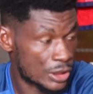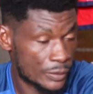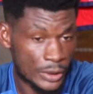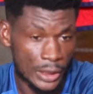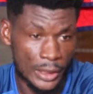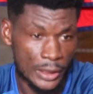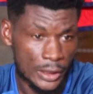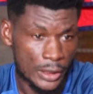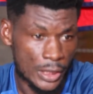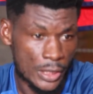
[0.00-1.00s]
Gym.
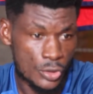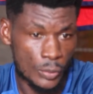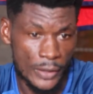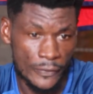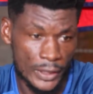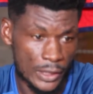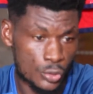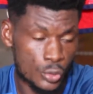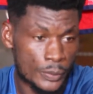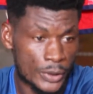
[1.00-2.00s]
So my father
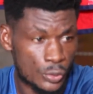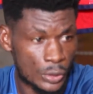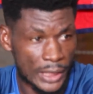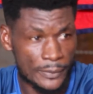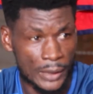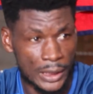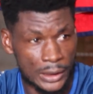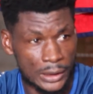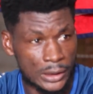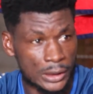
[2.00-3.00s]
took me to that man.
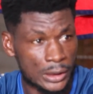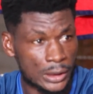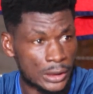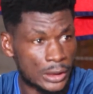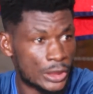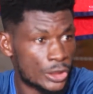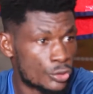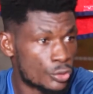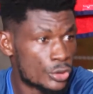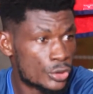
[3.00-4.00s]
He
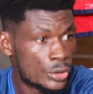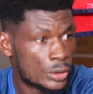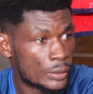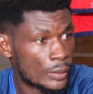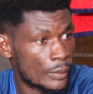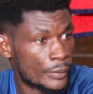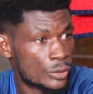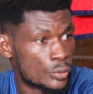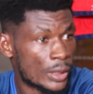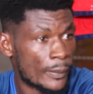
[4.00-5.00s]
introduced me
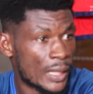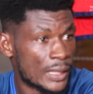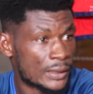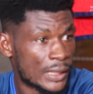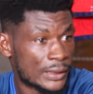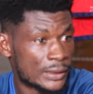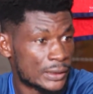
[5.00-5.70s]
to the man that